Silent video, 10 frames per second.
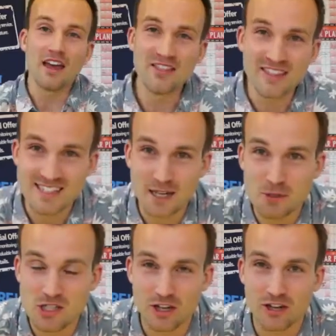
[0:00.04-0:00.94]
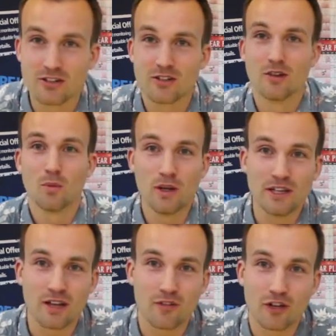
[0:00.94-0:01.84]
In this episode,
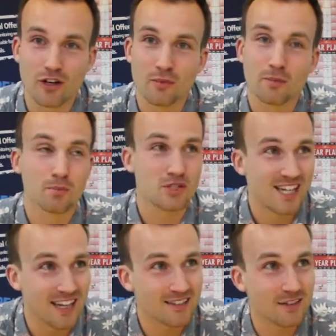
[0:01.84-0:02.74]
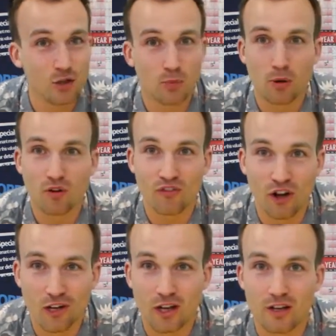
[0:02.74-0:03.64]
we cover protecting your
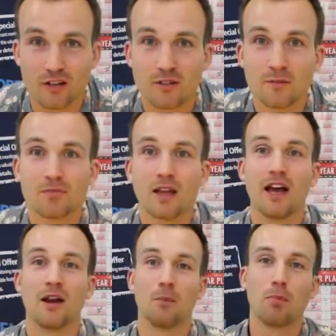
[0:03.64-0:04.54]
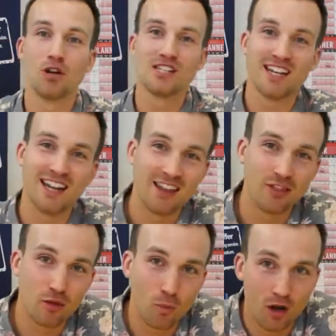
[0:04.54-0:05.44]
portfolio and putting in the